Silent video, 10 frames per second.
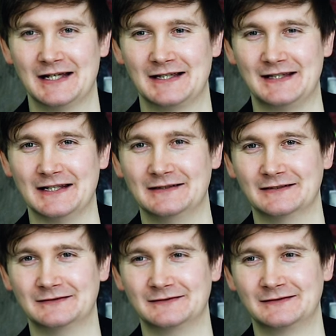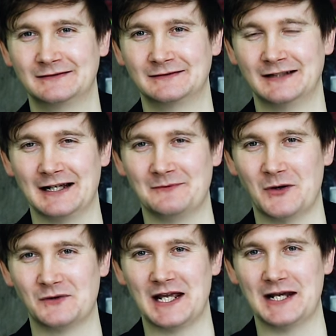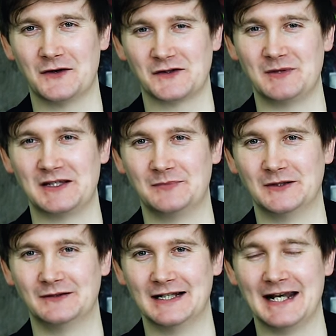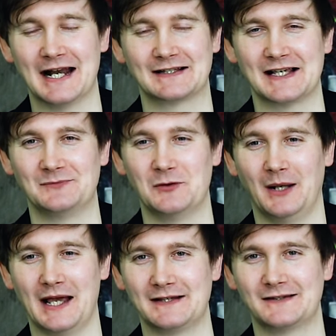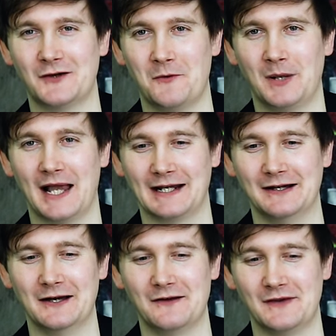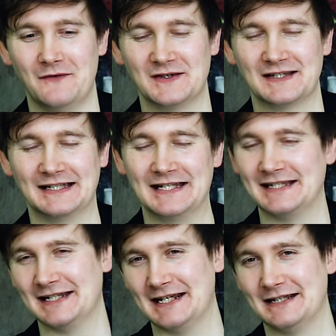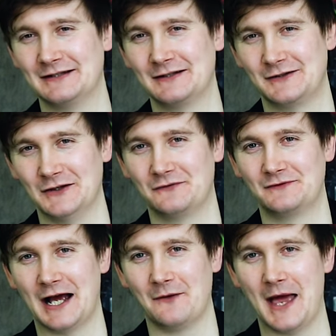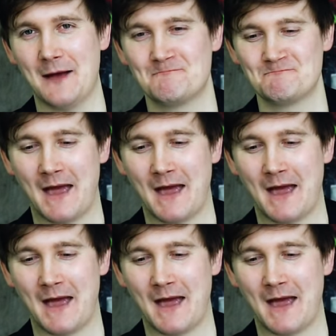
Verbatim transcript: single like most inhospitable and inaccessible place on planet Earth, and there's Disney stuff down there.